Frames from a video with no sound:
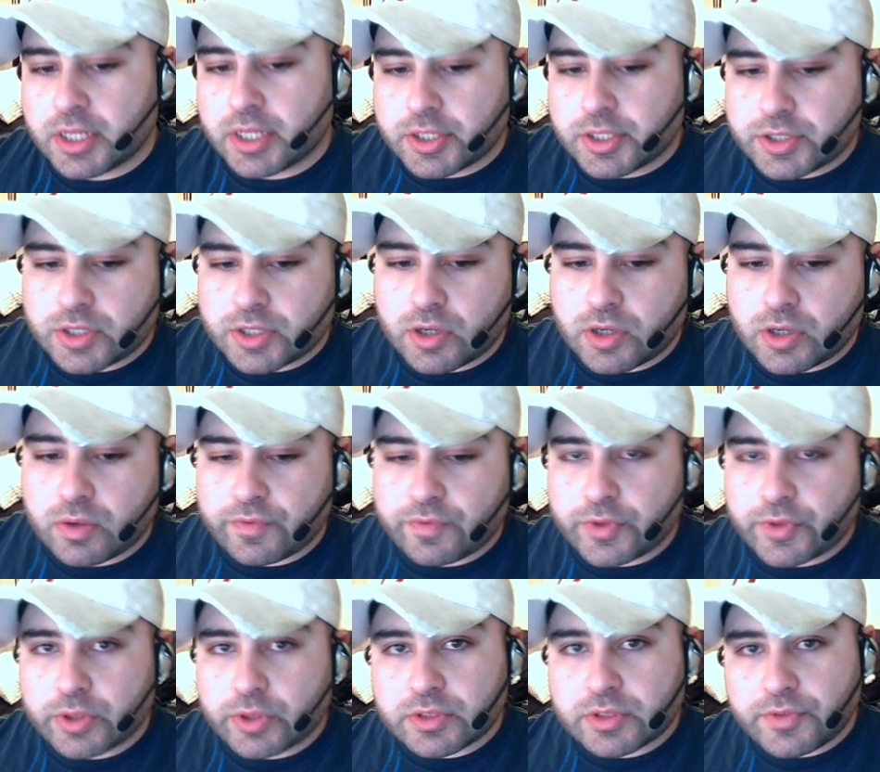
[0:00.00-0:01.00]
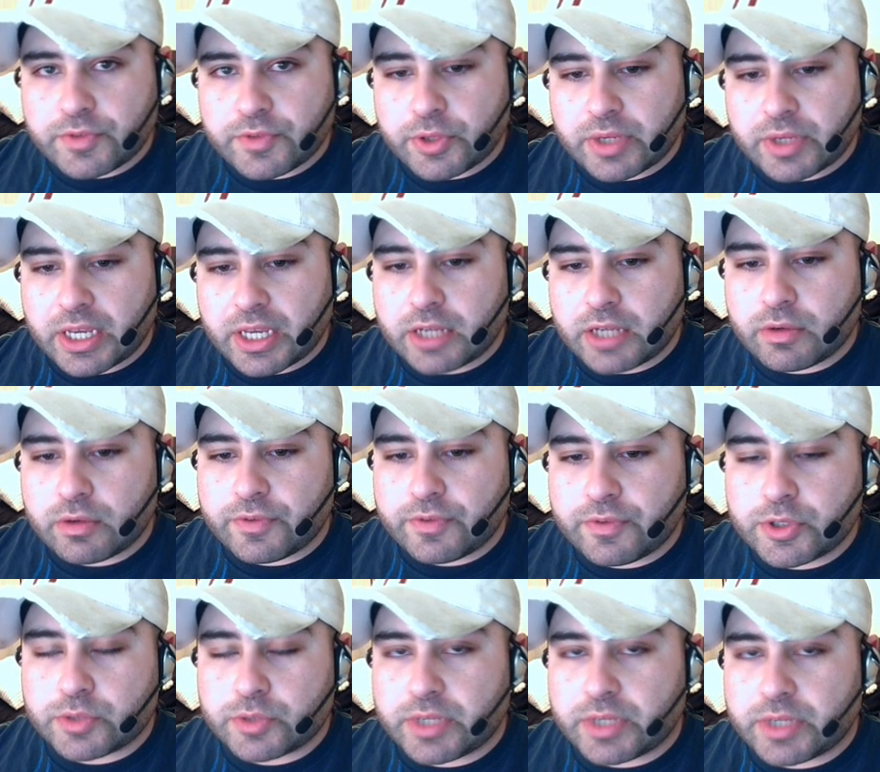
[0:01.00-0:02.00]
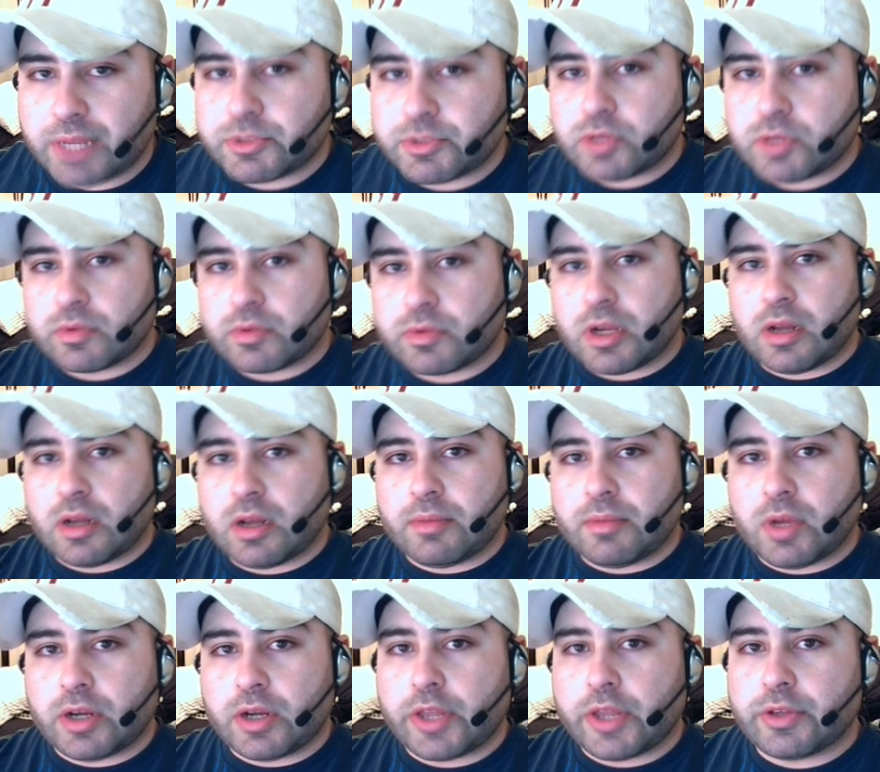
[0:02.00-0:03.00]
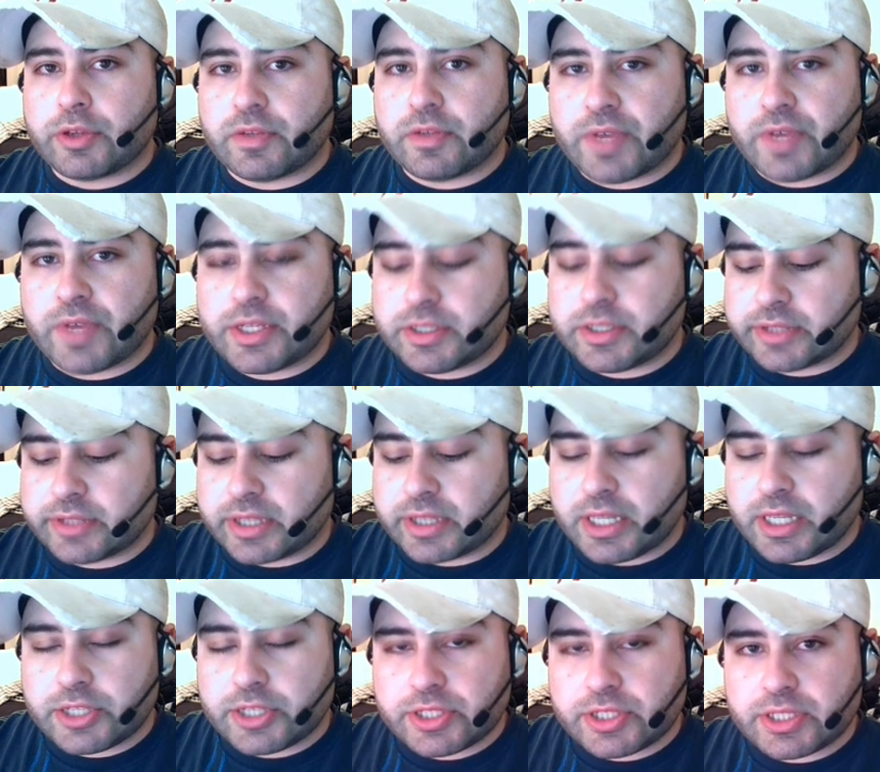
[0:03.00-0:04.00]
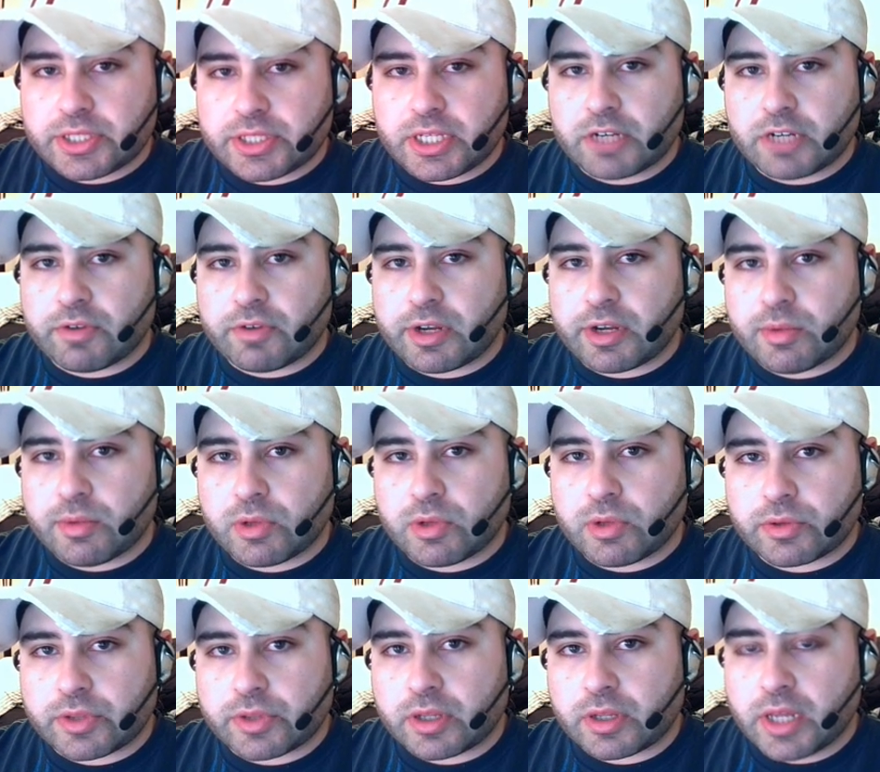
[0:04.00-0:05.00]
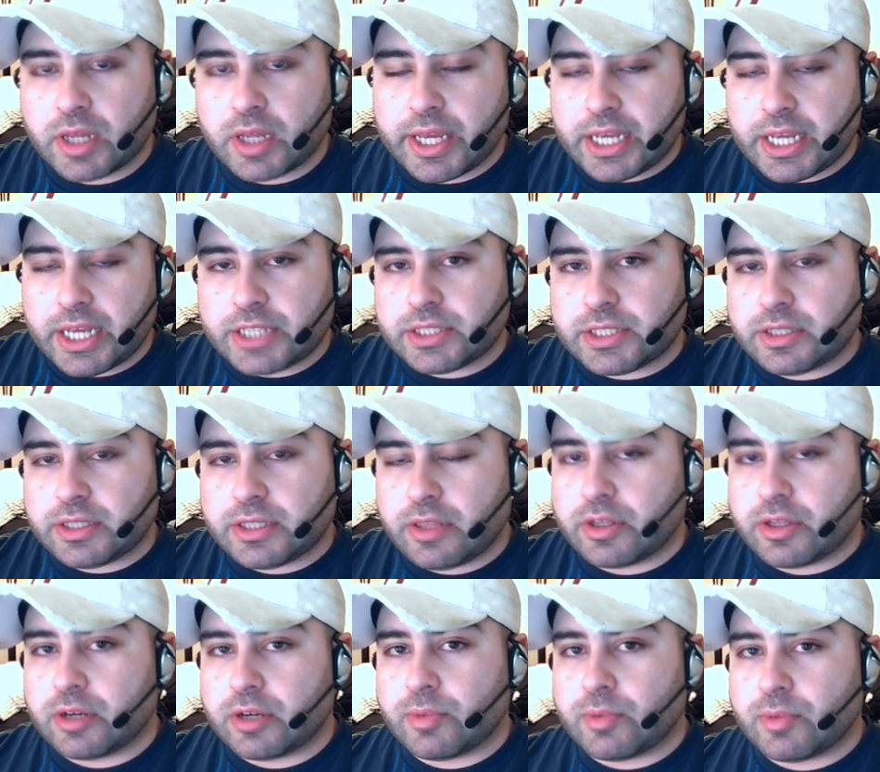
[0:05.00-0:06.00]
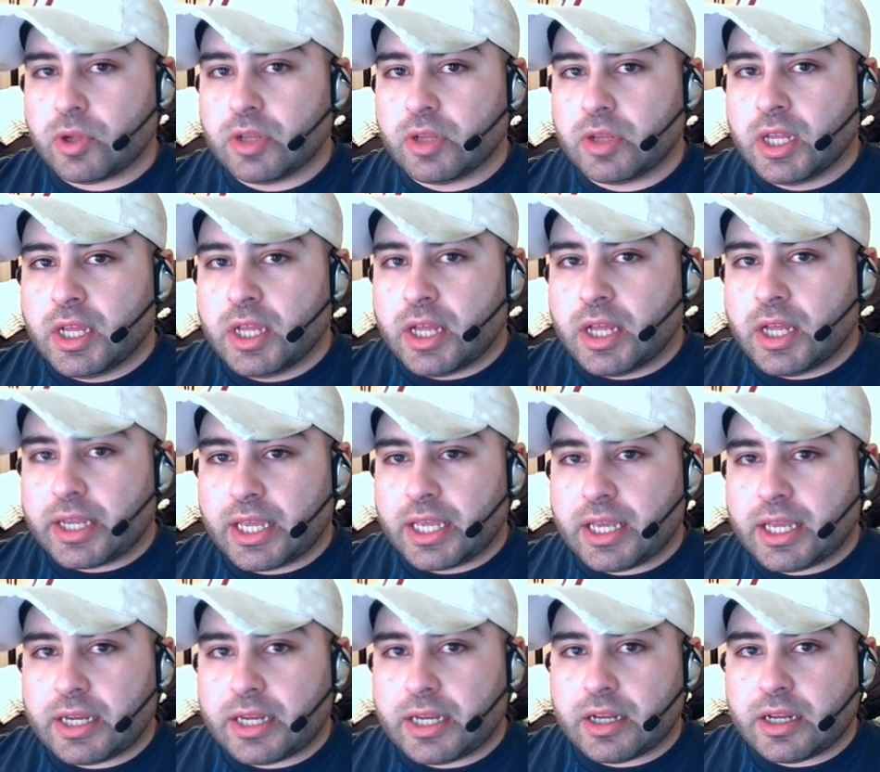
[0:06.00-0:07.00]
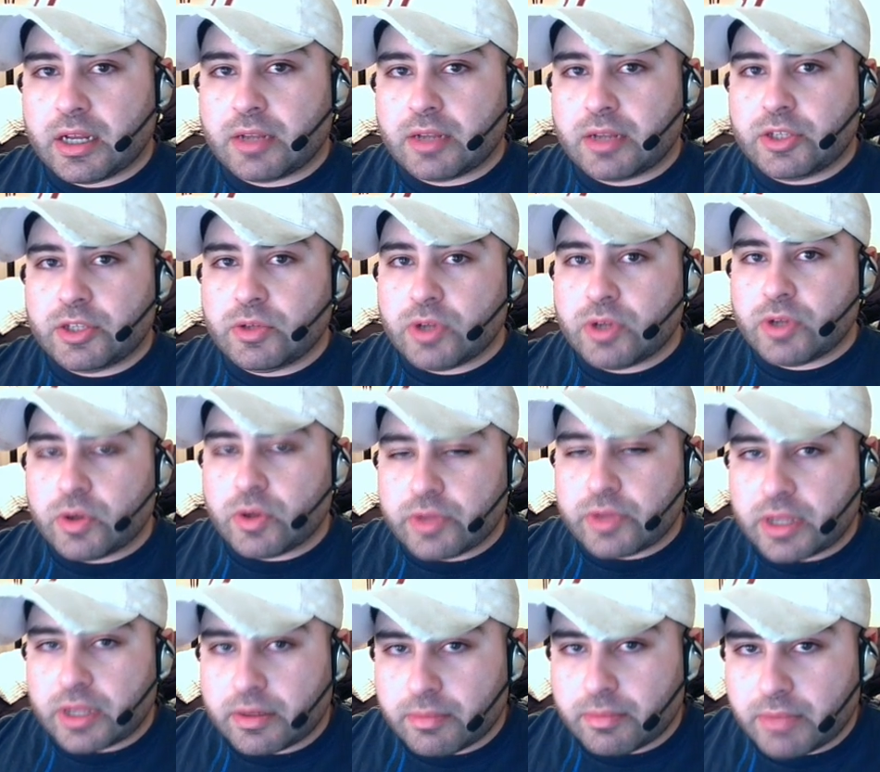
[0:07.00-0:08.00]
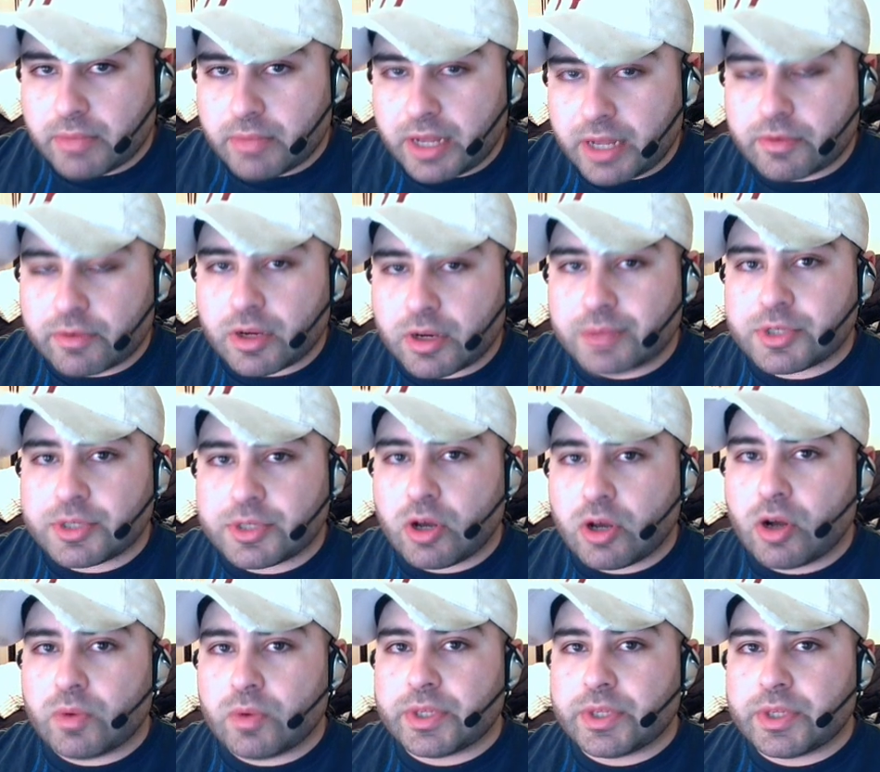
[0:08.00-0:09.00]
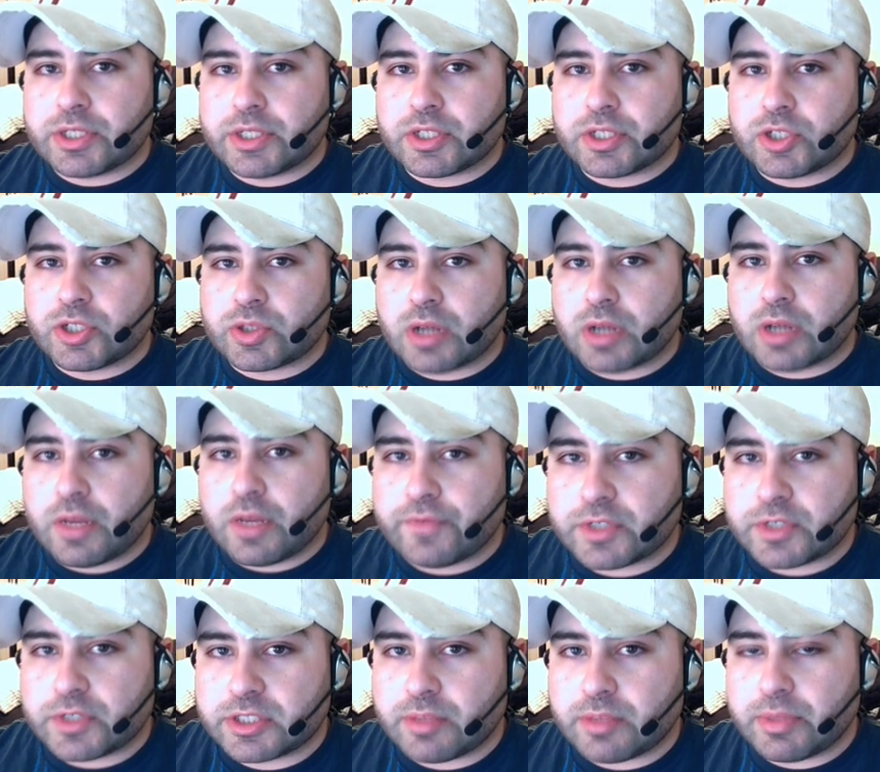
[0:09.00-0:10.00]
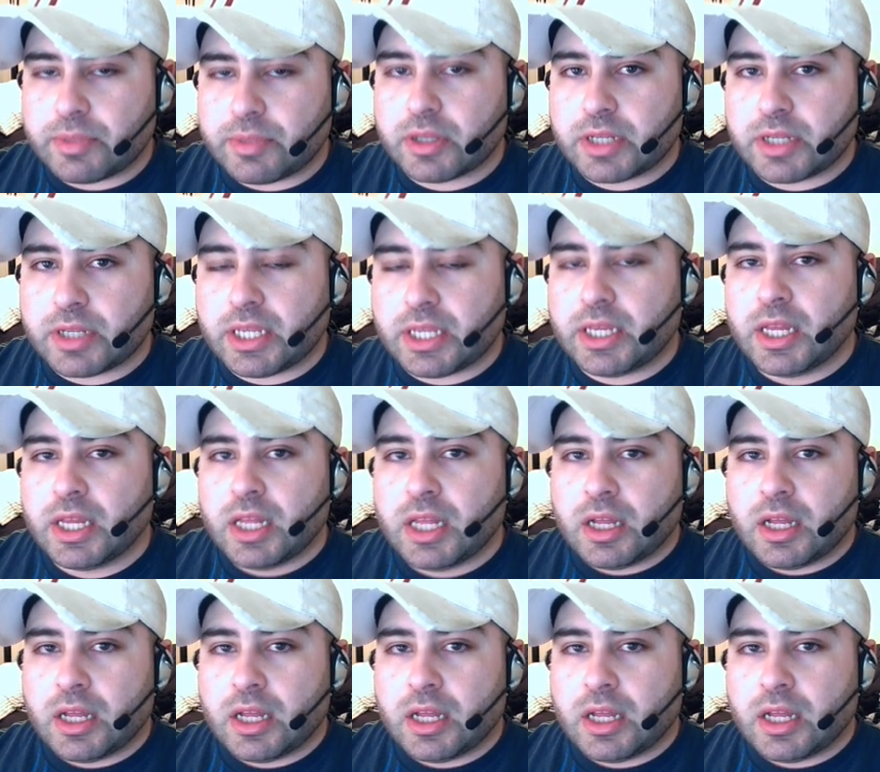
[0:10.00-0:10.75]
So for those of you again who have used Redemption ROM on other devices like the HTC Incredible or the HTC Thunderbolt, again, you know that my ROMs always strive for stability,